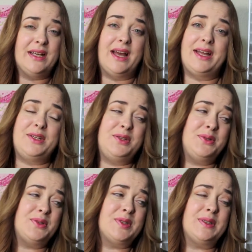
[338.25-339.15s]
I
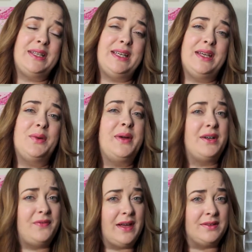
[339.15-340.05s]
usually
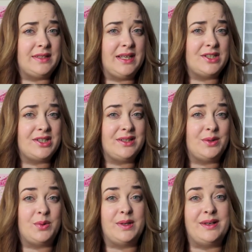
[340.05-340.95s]
wear foundation
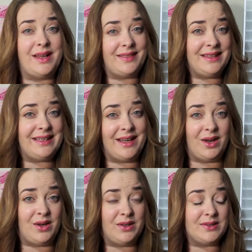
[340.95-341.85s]
or nothing at
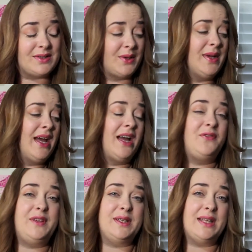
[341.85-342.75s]
all, so I
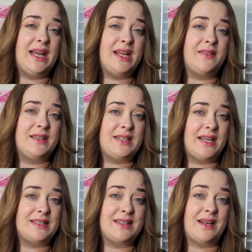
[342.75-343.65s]
feel like the
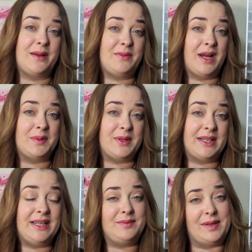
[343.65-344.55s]
days that I'm not
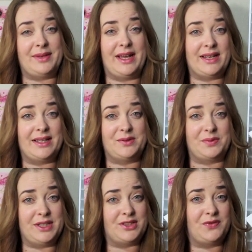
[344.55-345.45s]
working, maybe I can
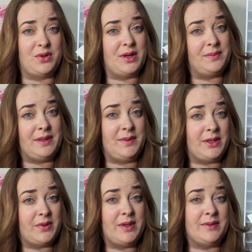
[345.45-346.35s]
reach for a BB
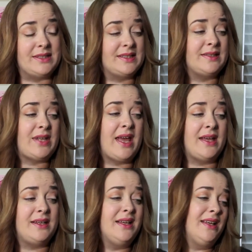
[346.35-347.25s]
cream
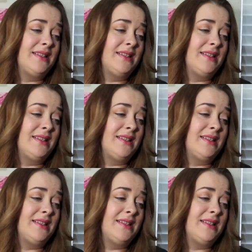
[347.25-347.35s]
instead,